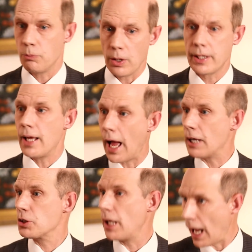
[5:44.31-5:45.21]
where he
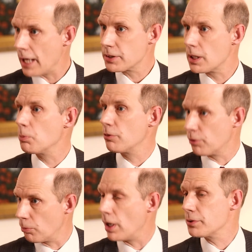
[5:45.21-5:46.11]
actually asked someone
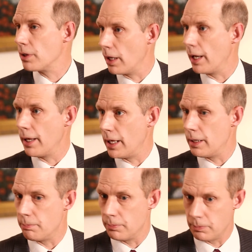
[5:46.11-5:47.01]
from
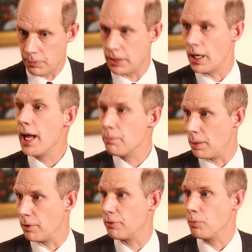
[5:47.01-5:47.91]
a diet
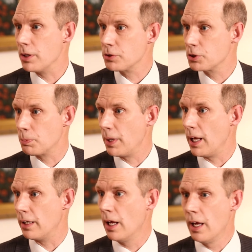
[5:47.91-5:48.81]
member from Western
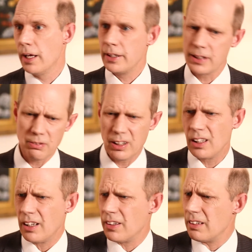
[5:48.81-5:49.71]
Japan. He said,
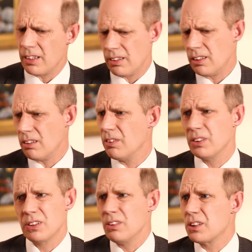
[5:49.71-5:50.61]

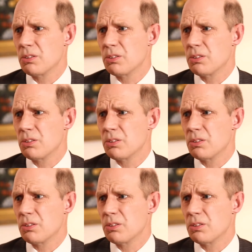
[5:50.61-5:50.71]
it's only